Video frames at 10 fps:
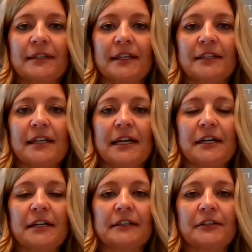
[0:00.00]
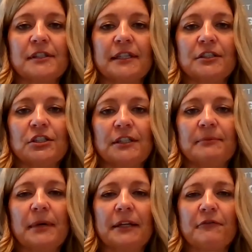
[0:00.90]
it then. Claire said she
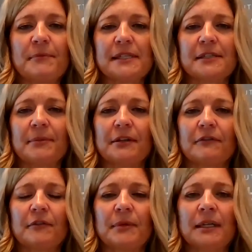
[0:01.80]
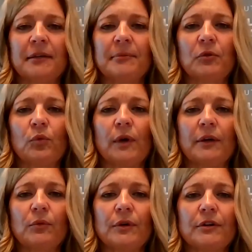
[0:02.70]
might have missed a bit of the beginning, but
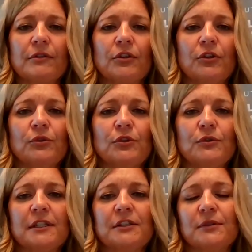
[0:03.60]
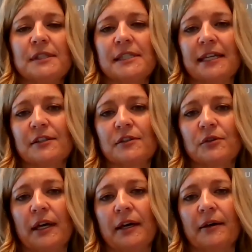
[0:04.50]
what were you using to assess
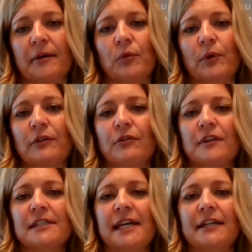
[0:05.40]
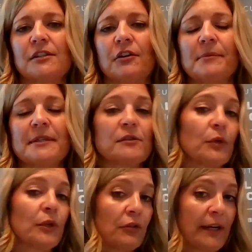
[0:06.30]
whether the taxonomists
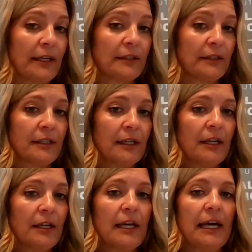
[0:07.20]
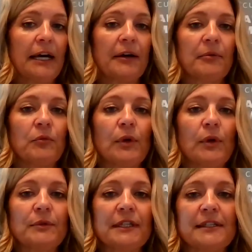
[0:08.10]
were correct?
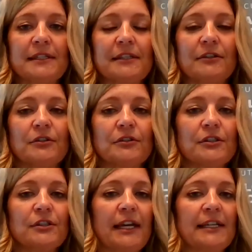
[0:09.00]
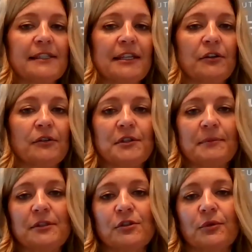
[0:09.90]
What was considered as the
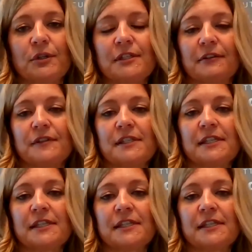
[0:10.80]
ultimate source of